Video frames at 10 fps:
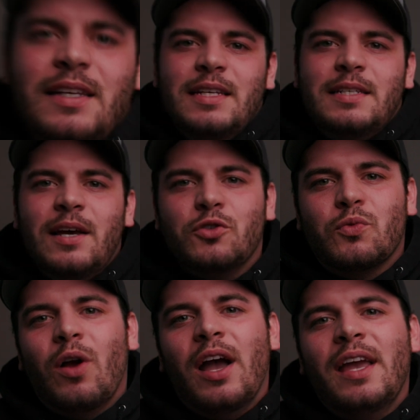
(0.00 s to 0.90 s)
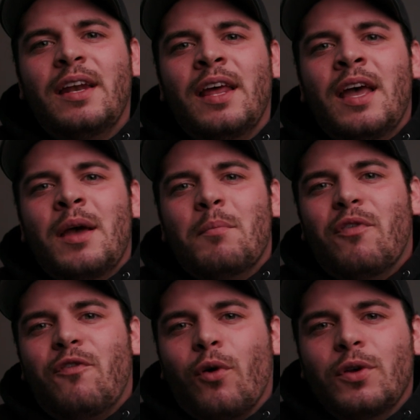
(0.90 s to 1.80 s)
details right
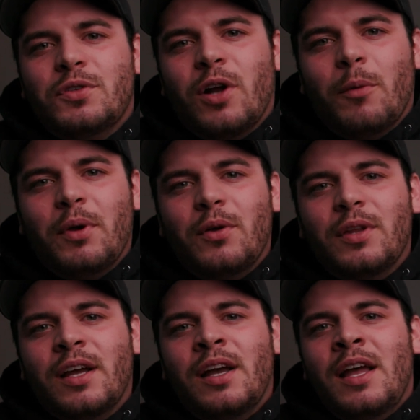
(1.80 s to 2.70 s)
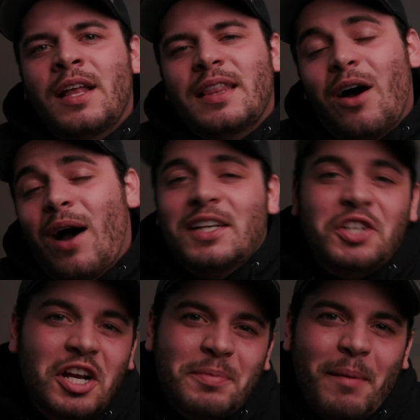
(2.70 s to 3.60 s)
before you start building. Now, I
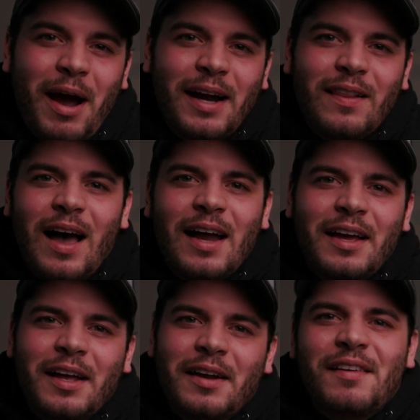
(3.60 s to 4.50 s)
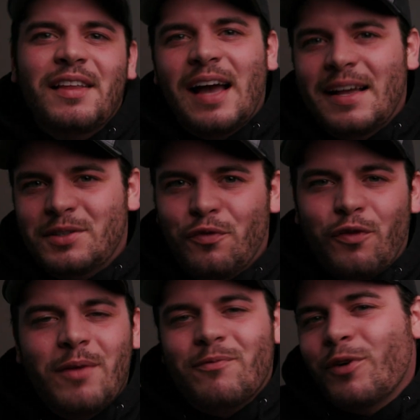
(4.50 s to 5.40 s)
change my mind a lot, and the guys who
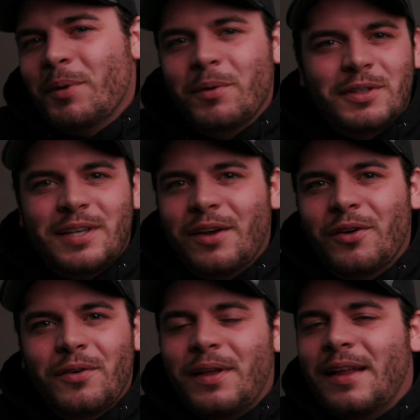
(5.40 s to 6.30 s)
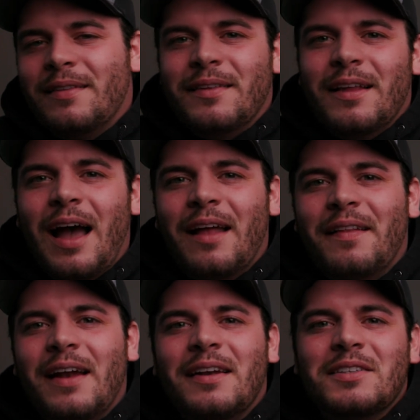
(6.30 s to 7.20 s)
frame for me will tell you
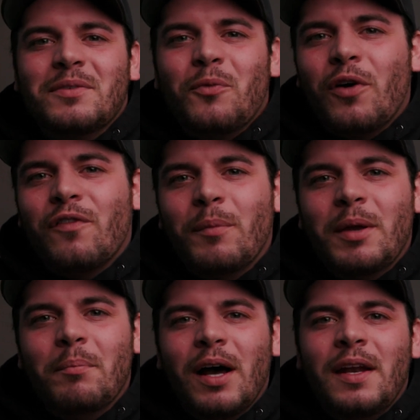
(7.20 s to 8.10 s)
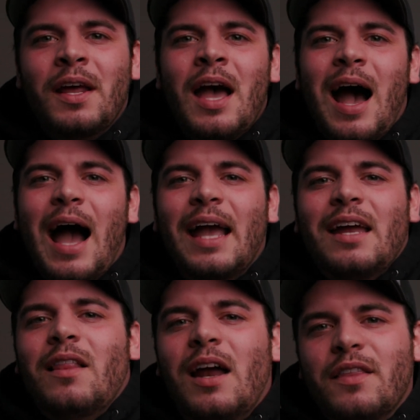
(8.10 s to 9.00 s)
that doesn't work for me, but I
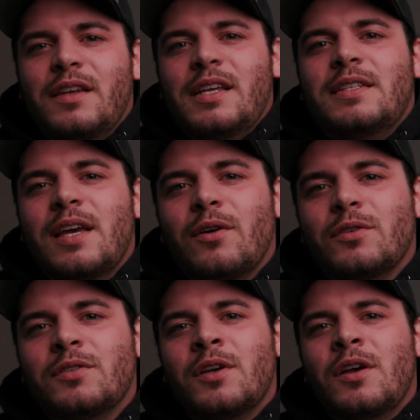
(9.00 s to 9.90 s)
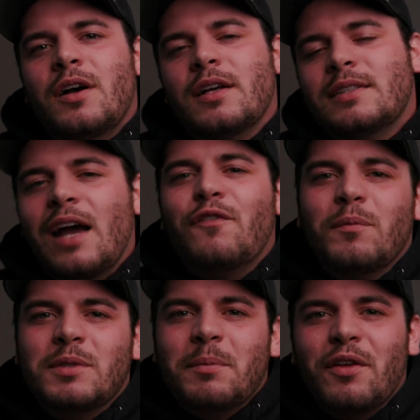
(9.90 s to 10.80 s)
get a lot of the details, aside
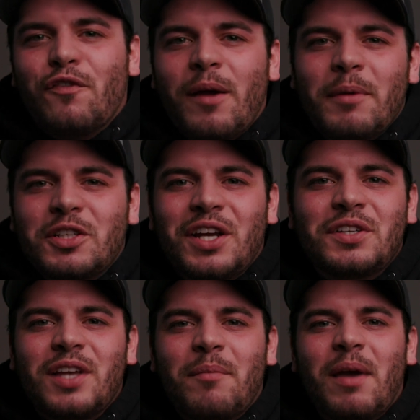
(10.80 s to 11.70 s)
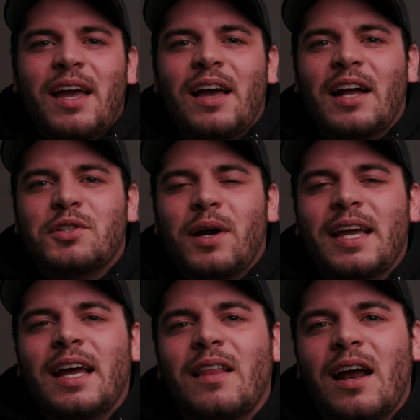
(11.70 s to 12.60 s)
from some of the framing changes I make. I try
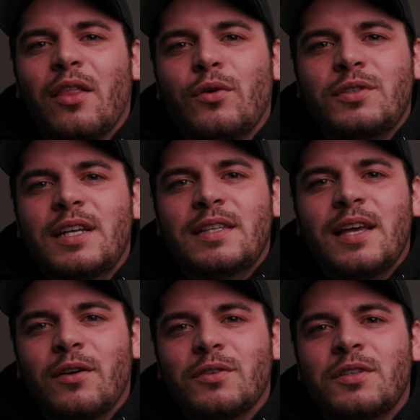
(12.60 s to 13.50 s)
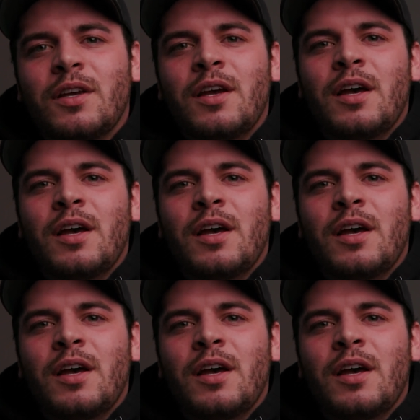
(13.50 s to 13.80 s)
to get a lot of those details